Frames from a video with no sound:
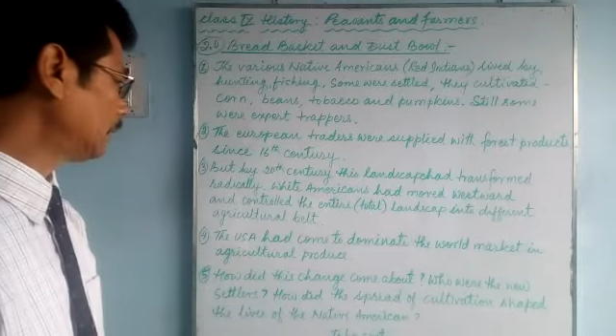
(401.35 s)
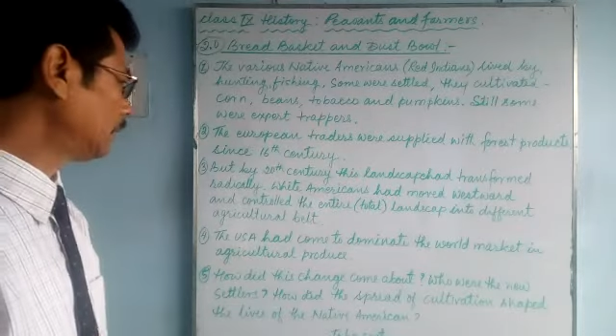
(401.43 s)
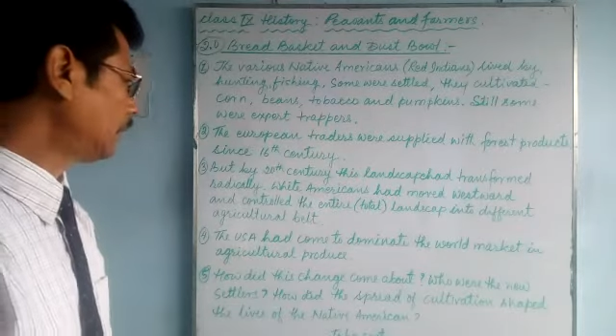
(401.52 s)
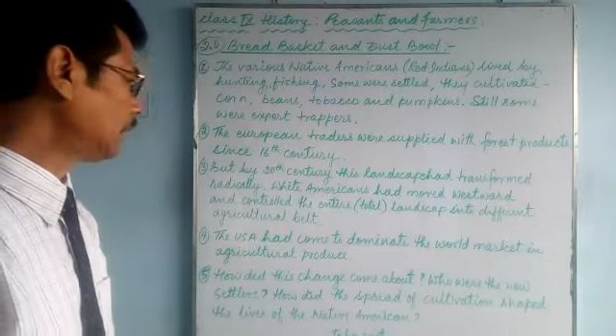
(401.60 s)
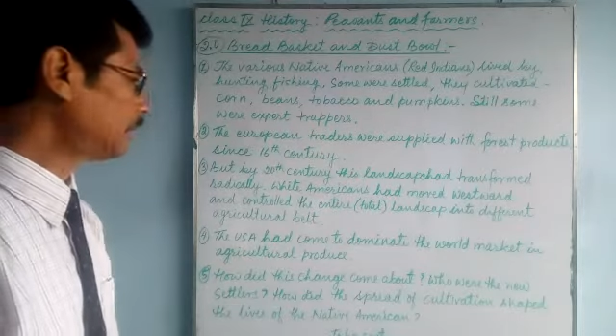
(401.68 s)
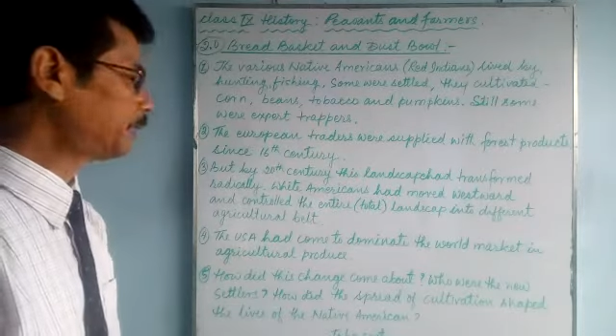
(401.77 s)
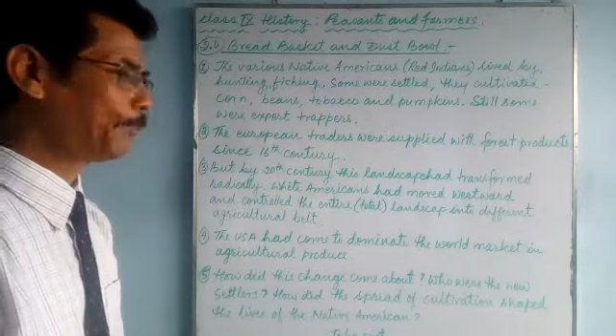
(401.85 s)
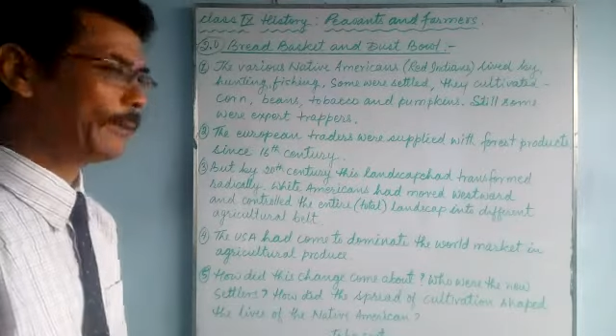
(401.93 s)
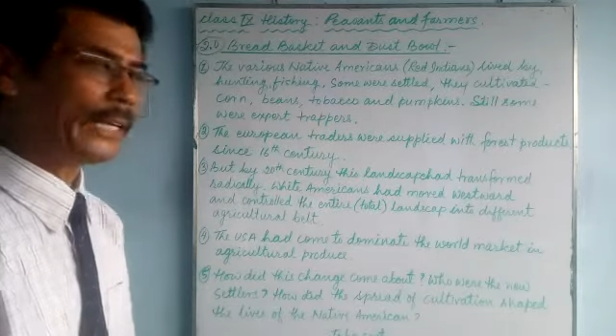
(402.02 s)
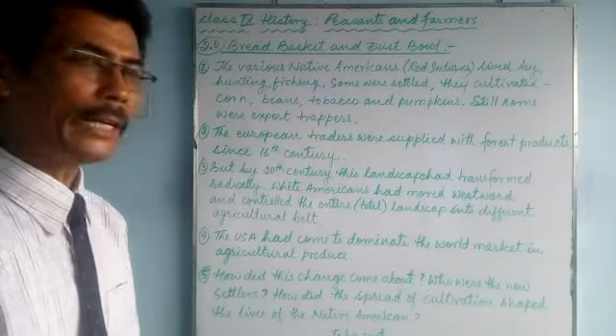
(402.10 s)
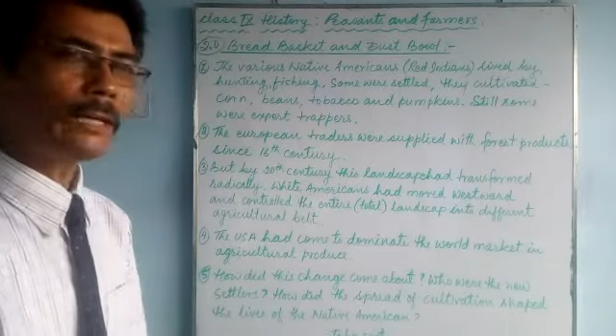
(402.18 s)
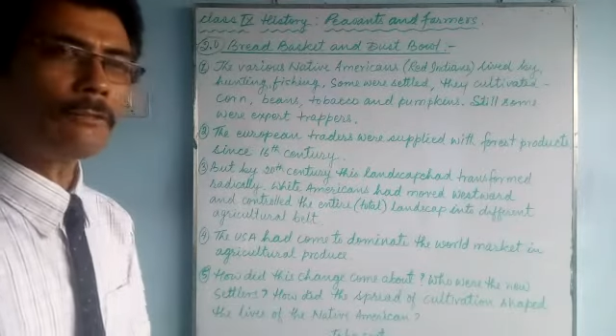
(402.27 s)
the
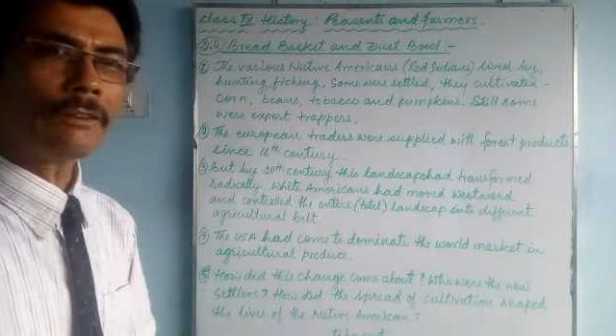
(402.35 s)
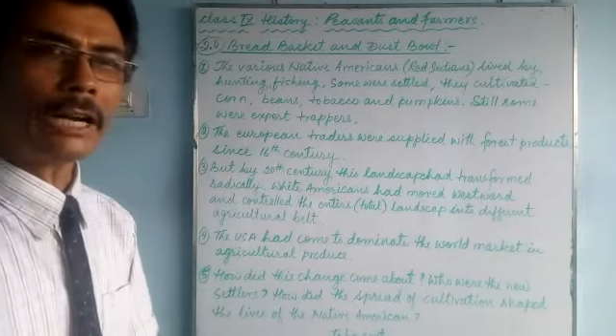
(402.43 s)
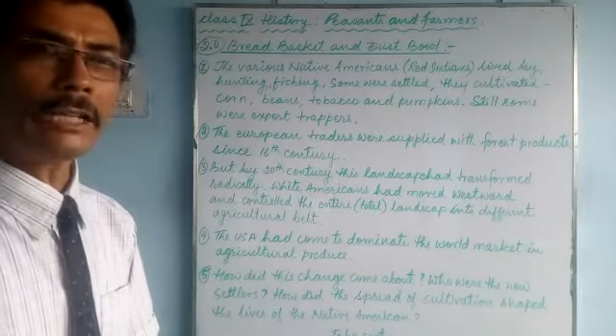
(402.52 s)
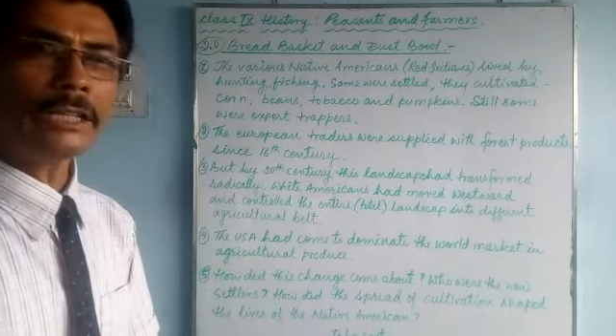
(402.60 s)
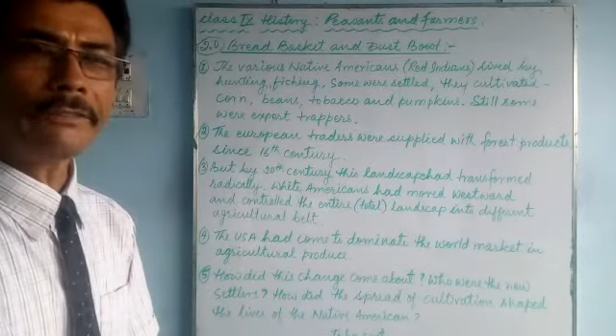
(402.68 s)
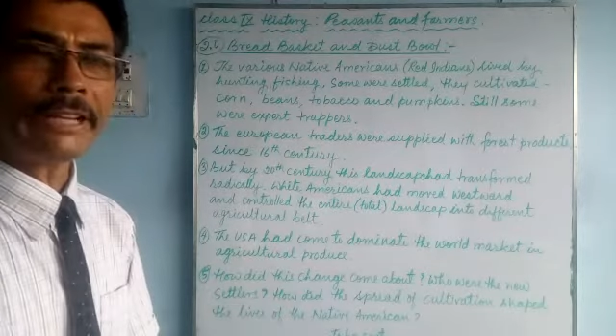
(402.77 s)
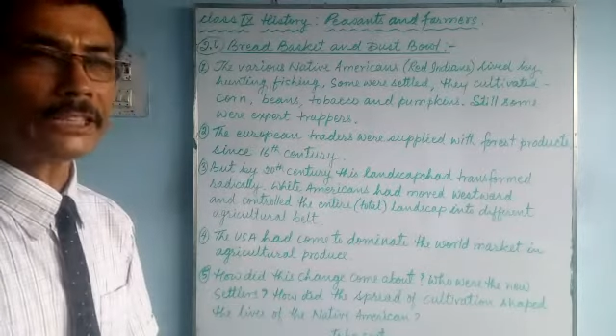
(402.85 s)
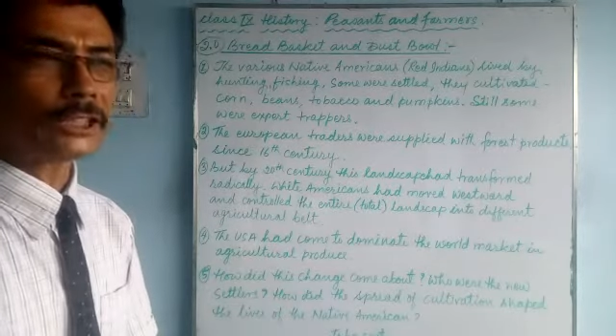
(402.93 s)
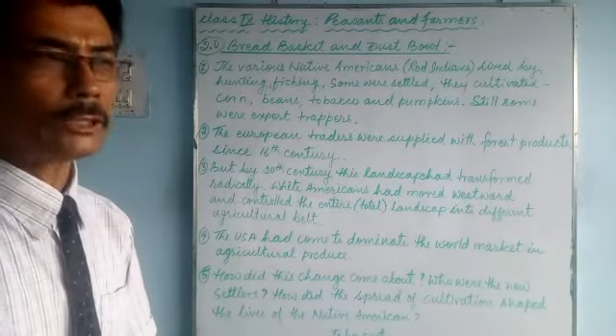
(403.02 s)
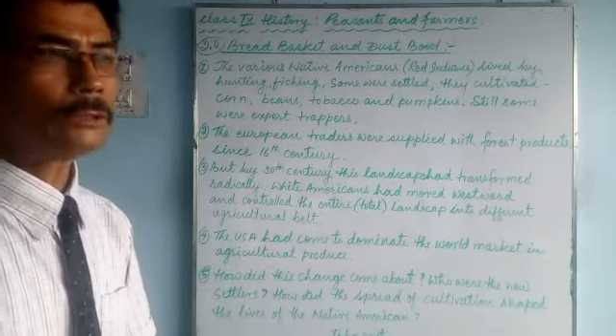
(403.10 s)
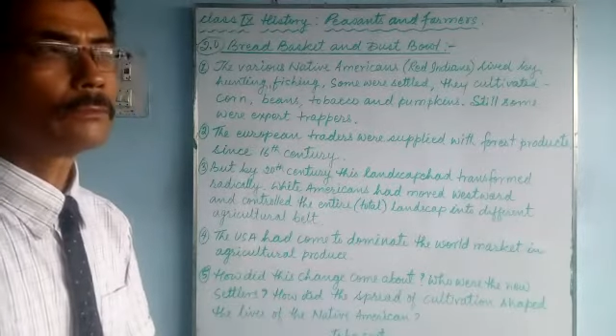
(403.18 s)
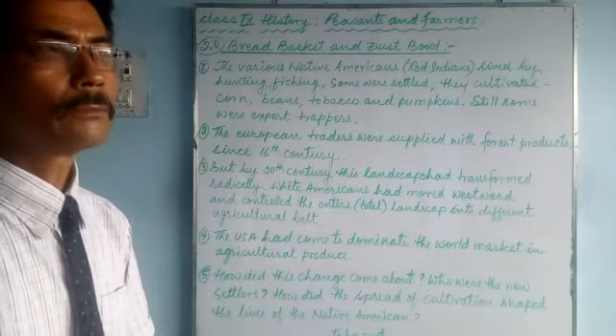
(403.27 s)
spread of cultivation